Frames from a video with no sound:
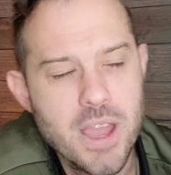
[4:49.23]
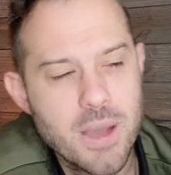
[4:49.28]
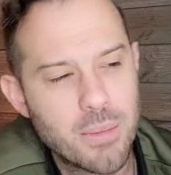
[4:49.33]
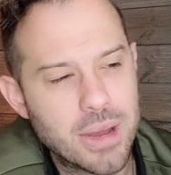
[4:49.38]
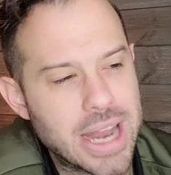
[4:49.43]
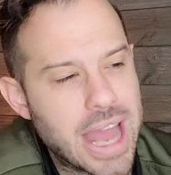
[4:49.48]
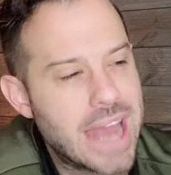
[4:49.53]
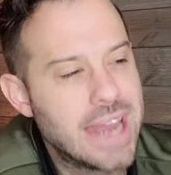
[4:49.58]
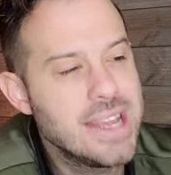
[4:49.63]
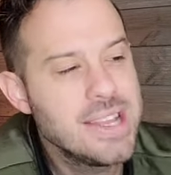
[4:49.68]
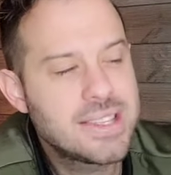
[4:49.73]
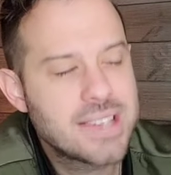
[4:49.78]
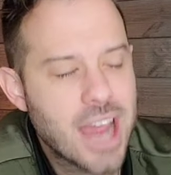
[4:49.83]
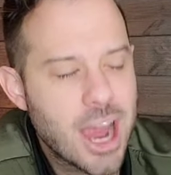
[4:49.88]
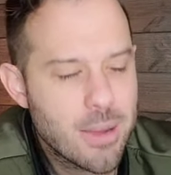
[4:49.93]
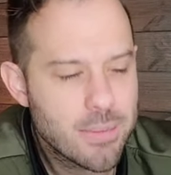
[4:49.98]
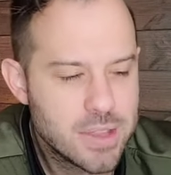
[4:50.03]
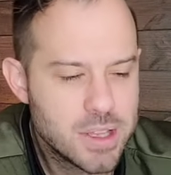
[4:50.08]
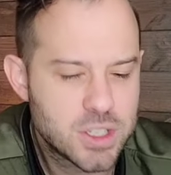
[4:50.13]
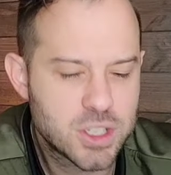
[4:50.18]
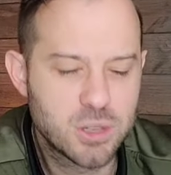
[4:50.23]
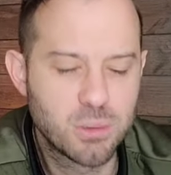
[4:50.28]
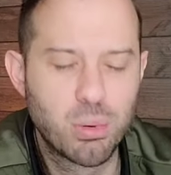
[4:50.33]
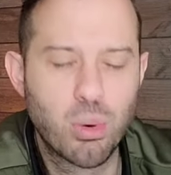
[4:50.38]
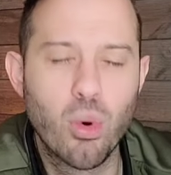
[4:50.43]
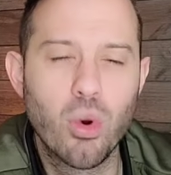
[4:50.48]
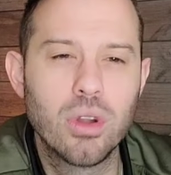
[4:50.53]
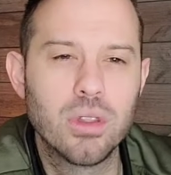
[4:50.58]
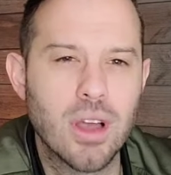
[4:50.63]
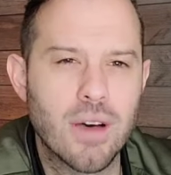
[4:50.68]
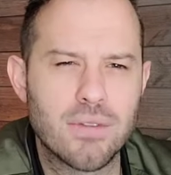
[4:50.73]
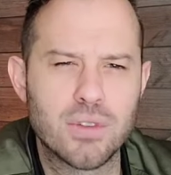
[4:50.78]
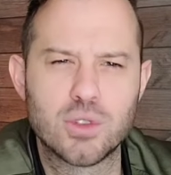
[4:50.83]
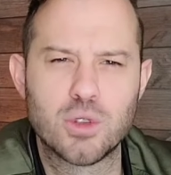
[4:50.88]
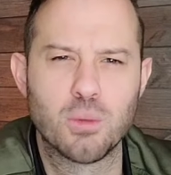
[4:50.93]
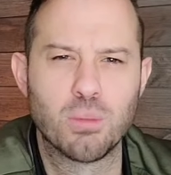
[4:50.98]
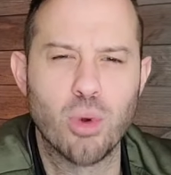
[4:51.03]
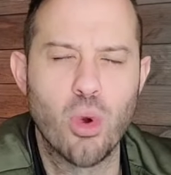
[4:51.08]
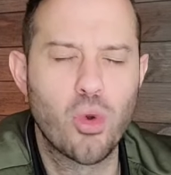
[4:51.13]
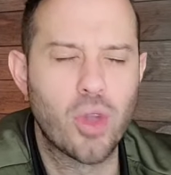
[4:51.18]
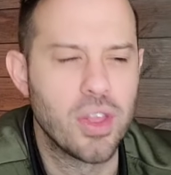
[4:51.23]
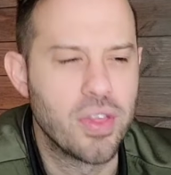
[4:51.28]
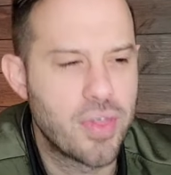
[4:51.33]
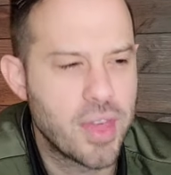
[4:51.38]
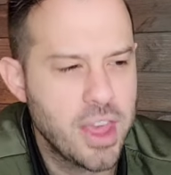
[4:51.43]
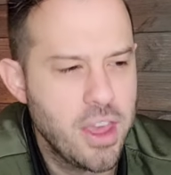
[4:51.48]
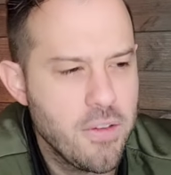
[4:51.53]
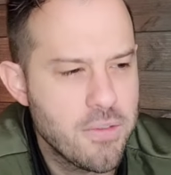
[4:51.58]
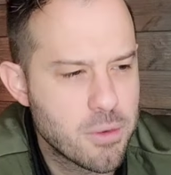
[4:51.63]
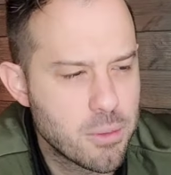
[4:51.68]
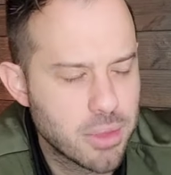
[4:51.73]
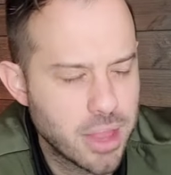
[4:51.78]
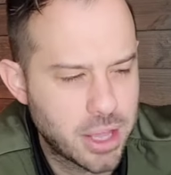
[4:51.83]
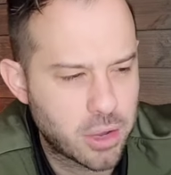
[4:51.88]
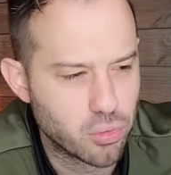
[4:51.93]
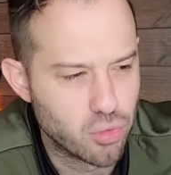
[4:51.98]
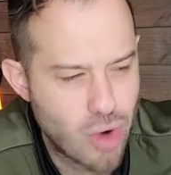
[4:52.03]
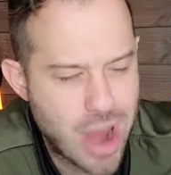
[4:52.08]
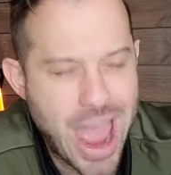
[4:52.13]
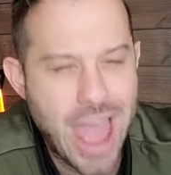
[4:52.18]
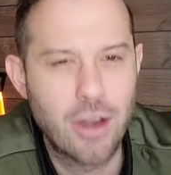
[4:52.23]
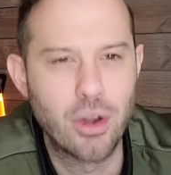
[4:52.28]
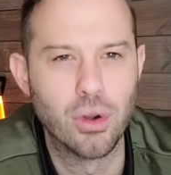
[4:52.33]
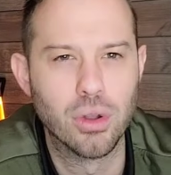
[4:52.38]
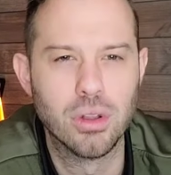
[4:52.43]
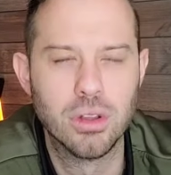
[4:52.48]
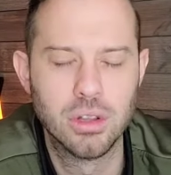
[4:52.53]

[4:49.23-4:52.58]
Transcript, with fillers: But anytime these support levels are broken, think of them like ladder,